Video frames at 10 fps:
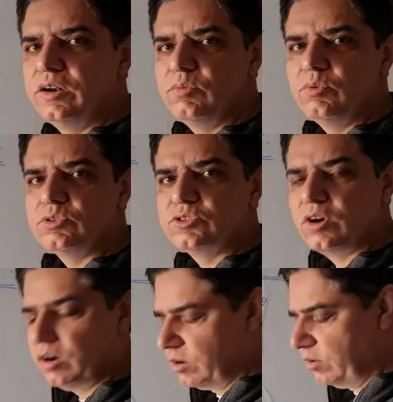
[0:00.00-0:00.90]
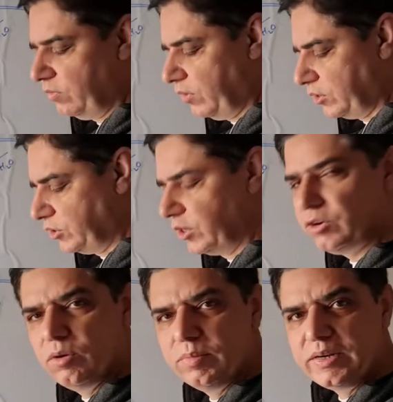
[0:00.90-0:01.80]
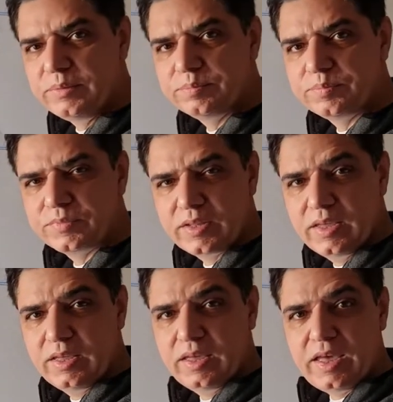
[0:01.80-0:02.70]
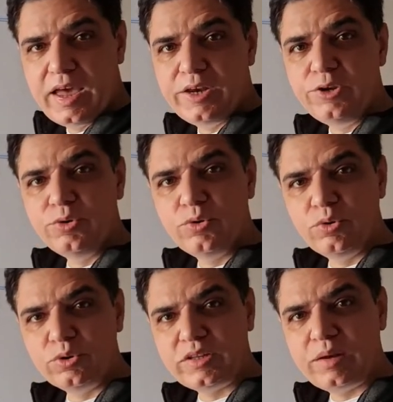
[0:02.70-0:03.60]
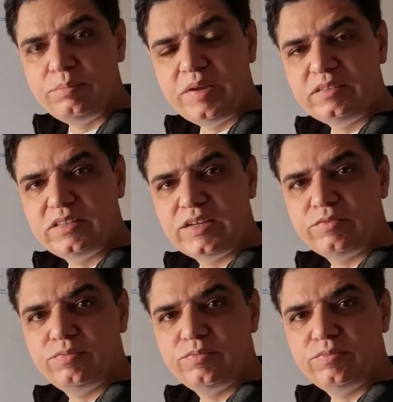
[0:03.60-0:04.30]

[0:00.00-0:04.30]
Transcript: would start functioning normally and you know that basic